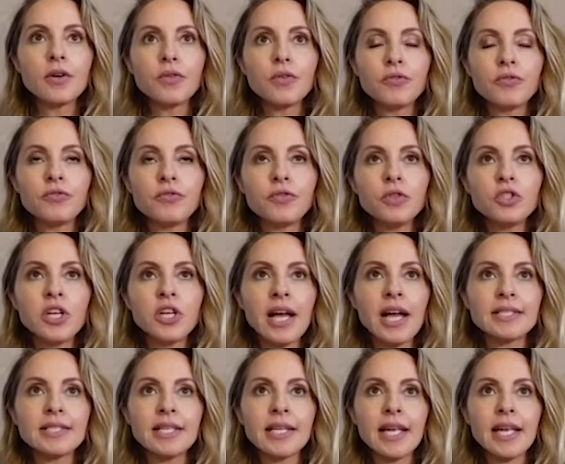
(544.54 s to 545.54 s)
Vu
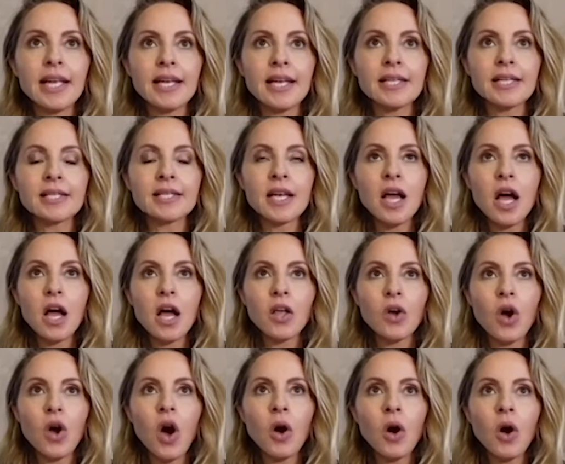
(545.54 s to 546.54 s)
chanting is
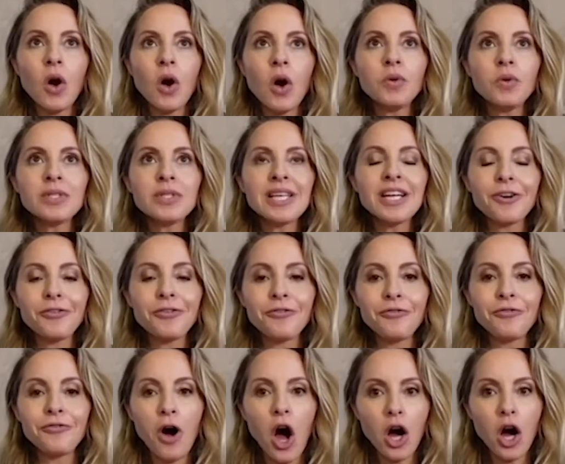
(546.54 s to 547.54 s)
almost like a
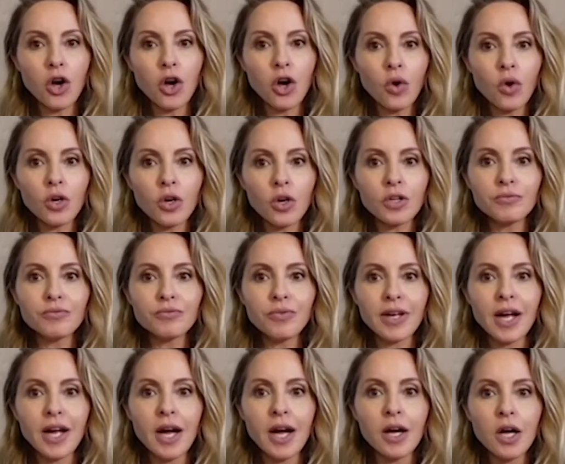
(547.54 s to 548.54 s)
foghorn,
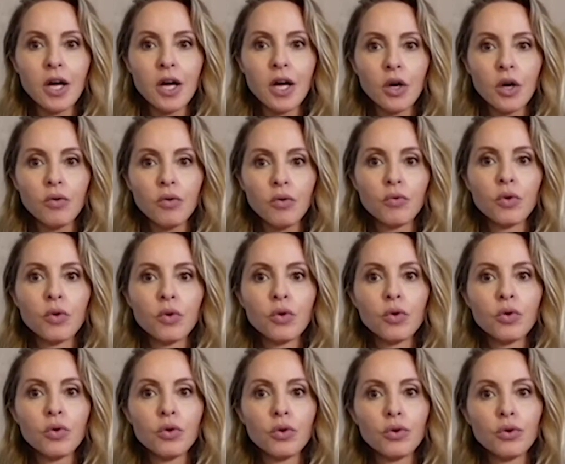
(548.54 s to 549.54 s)
like a
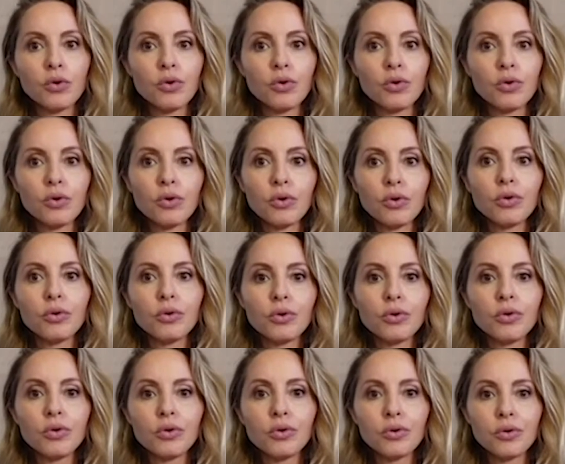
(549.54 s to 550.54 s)

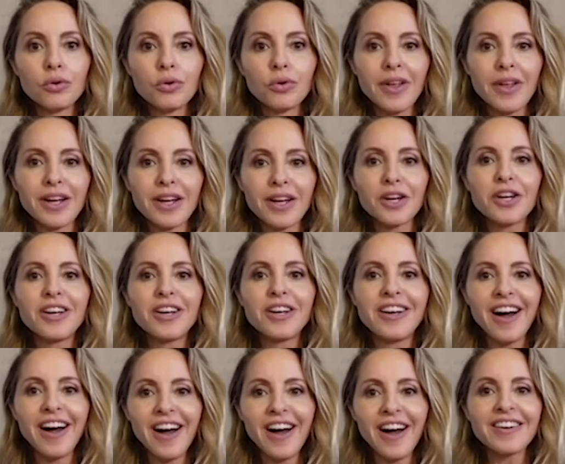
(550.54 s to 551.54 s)
woo, like a
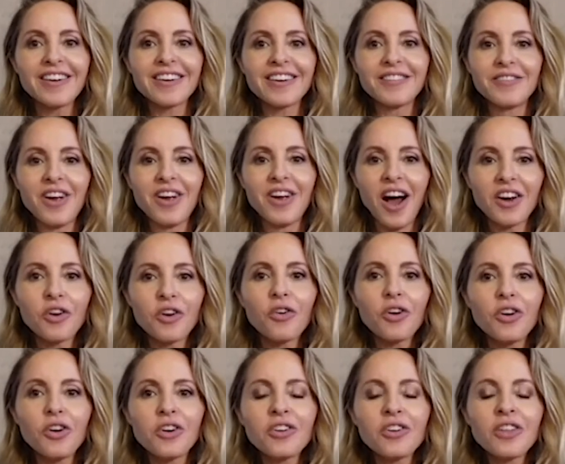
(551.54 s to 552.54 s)

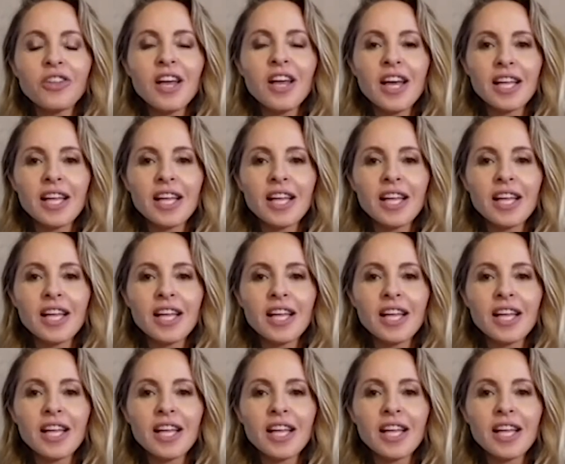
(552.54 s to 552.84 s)
guttural.